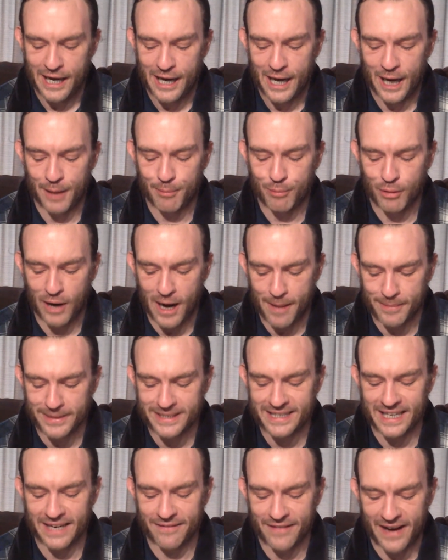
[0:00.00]
I promise
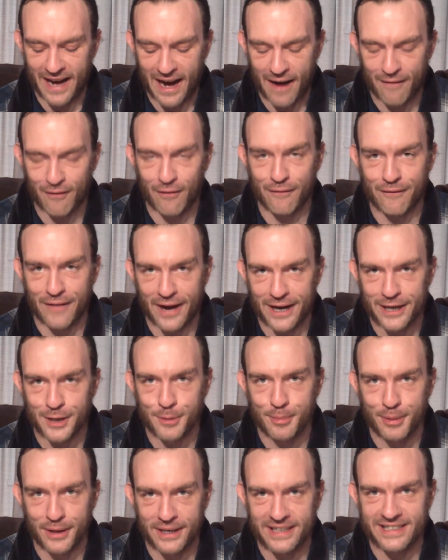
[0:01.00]
that if I ever find a
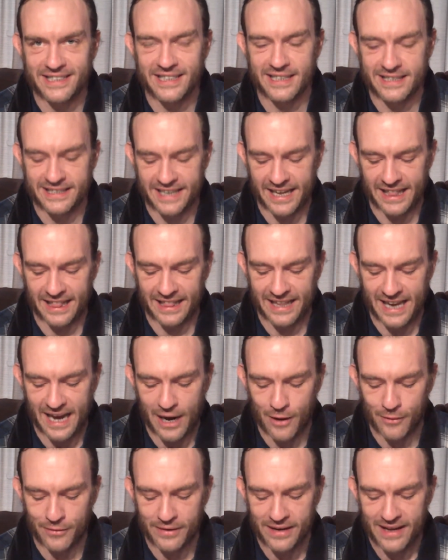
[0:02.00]
place to settle
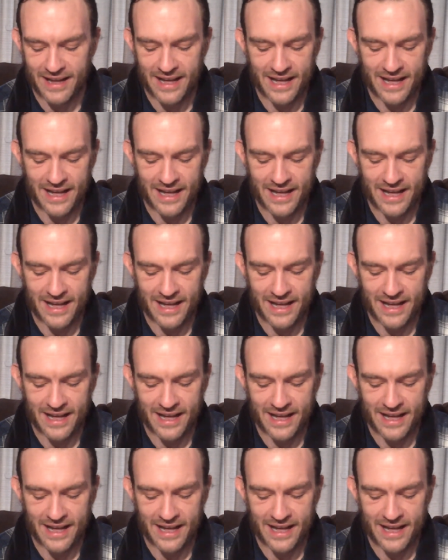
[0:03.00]
down,